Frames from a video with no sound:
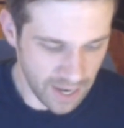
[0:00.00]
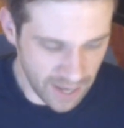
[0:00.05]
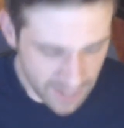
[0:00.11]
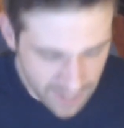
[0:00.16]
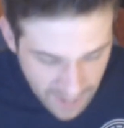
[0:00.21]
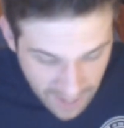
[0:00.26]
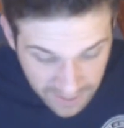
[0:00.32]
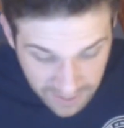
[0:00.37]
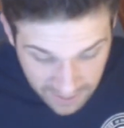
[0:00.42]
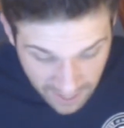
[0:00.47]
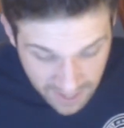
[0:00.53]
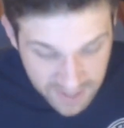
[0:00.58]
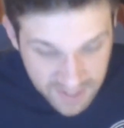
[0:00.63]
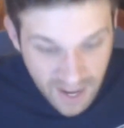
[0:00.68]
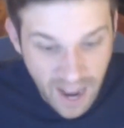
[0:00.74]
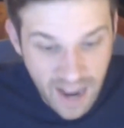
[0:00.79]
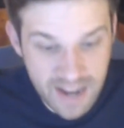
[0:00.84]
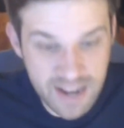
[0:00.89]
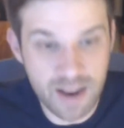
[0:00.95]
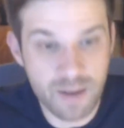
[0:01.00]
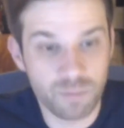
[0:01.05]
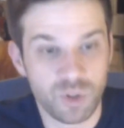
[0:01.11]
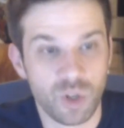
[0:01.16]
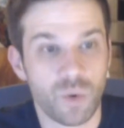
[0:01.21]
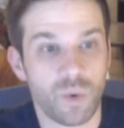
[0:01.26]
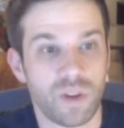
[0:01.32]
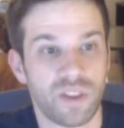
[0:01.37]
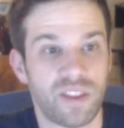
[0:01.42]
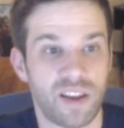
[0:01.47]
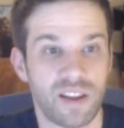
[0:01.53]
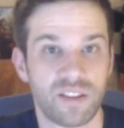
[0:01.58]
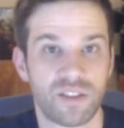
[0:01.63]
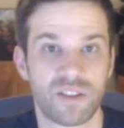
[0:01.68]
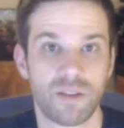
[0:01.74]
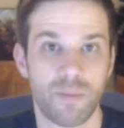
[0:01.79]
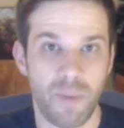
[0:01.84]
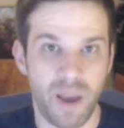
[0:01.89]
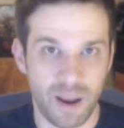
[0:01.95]
In any case, I am doing
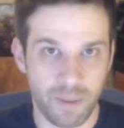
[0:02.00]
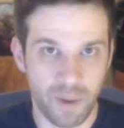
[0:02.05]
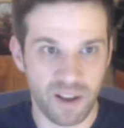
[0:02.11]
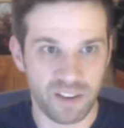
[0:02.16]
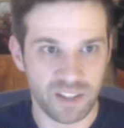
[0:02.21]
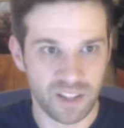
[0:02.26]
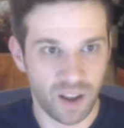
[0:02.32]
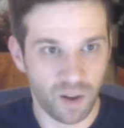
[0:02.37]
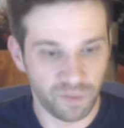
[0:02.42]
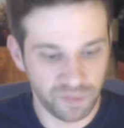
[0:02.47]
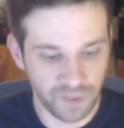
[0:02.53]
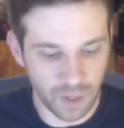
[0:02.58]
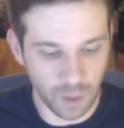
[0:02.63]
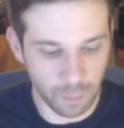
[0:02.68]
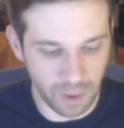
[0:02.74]
things to make myself feel